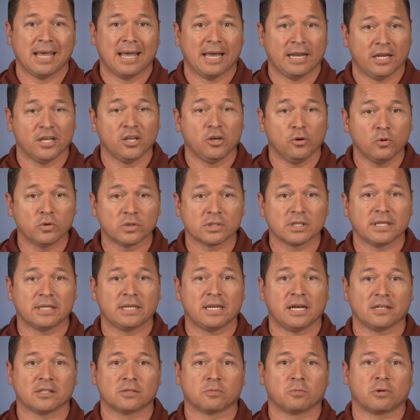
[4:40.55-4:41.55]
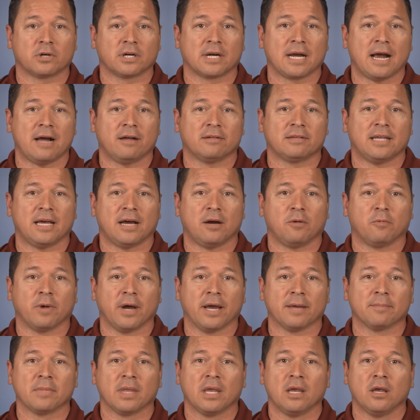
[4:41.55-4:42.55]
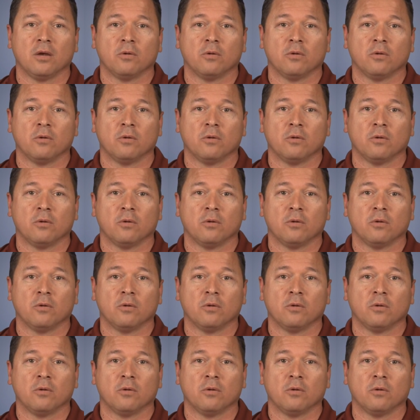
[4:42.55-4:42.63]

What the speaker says: and it usually does work out that way.